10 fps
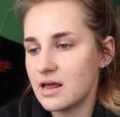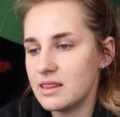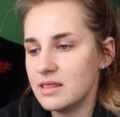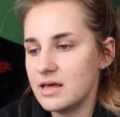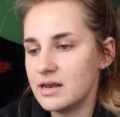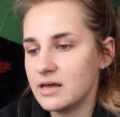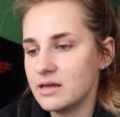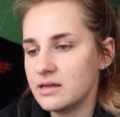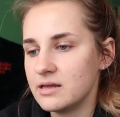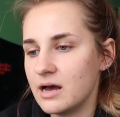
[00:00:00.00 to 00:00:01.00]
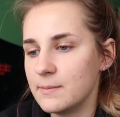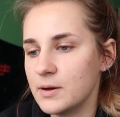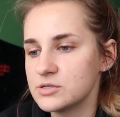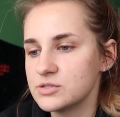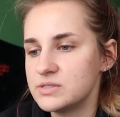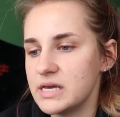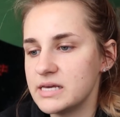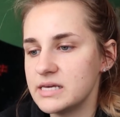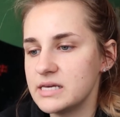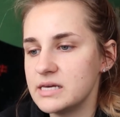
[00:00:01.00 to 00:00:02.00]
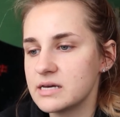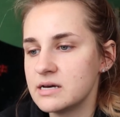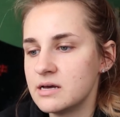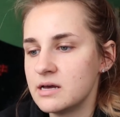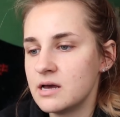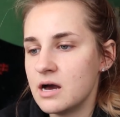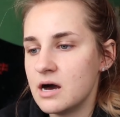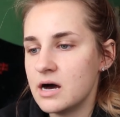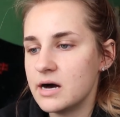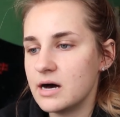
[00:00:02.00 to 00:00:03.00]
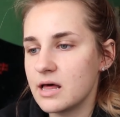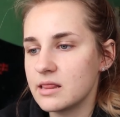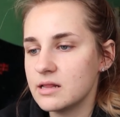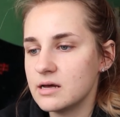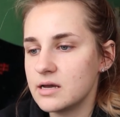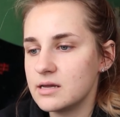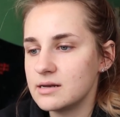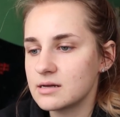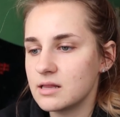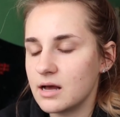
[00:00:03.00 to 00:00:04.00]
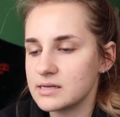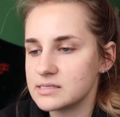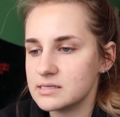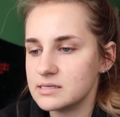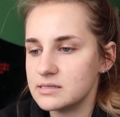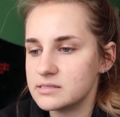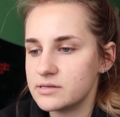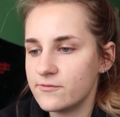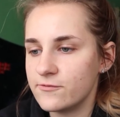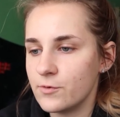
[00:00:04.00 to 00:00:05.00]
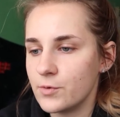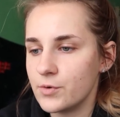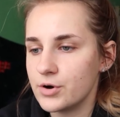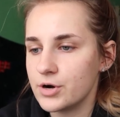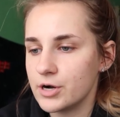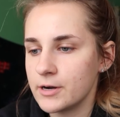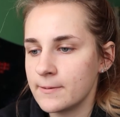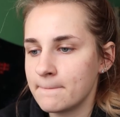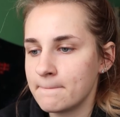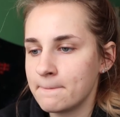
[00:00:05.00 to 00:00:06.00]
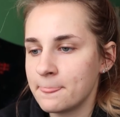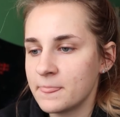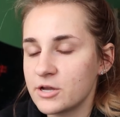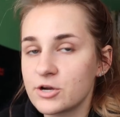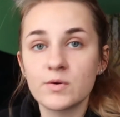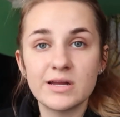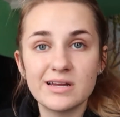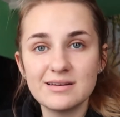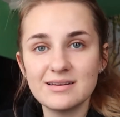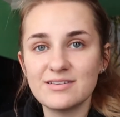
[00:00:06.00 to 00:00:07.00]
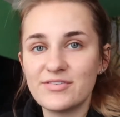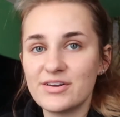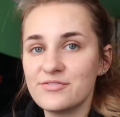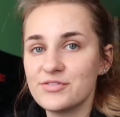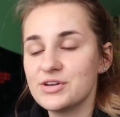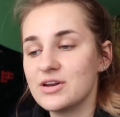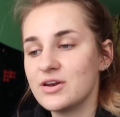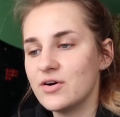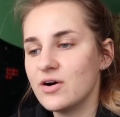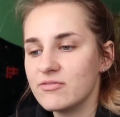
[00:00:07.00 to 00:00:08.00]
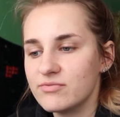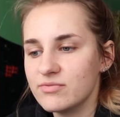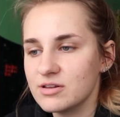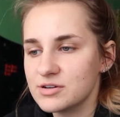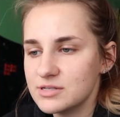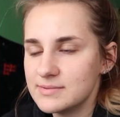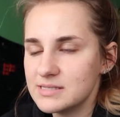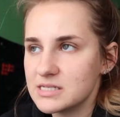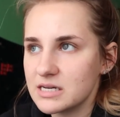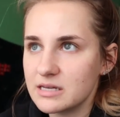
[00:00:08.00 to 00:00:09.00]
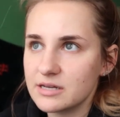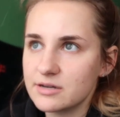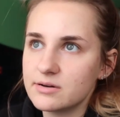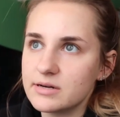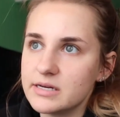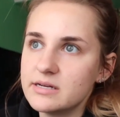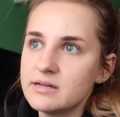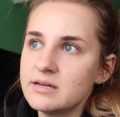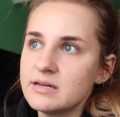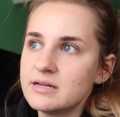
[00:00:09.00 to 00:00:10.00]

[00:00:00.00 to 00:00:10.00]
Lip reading: And then I'm also taking online classes for Korean, and if any of you didn't know, I've literally been studying Korean.